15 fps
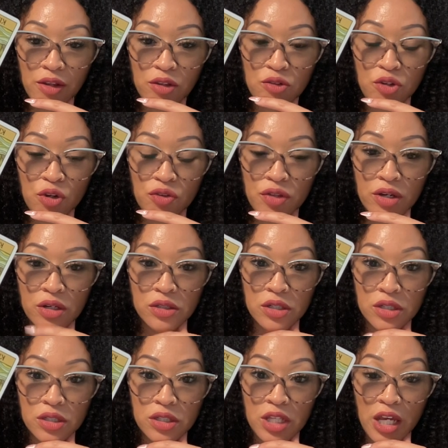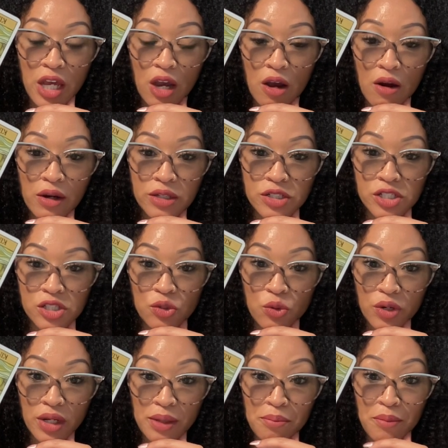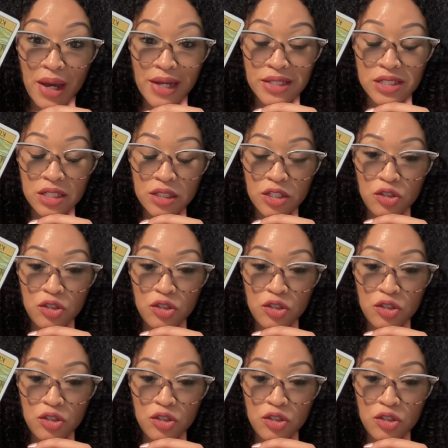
You know they are distorted masculine.